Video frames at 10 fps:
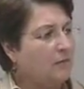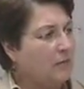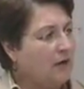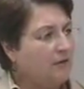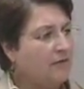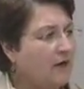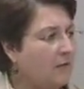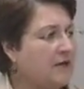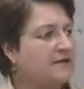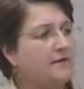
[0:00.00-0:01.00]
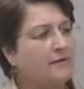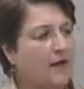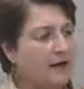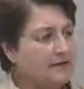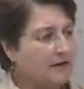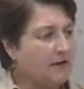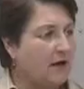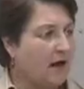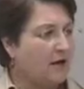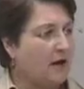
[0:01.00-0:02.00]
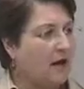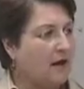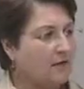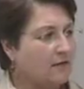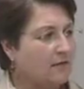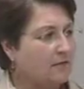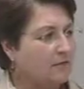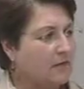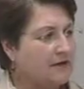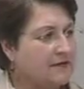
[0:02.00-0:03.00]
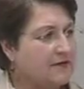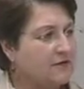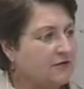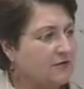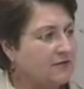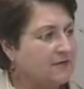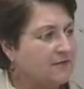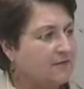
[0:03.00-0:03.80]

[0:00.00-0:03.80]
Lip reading: give them as advice on how to handle these issues?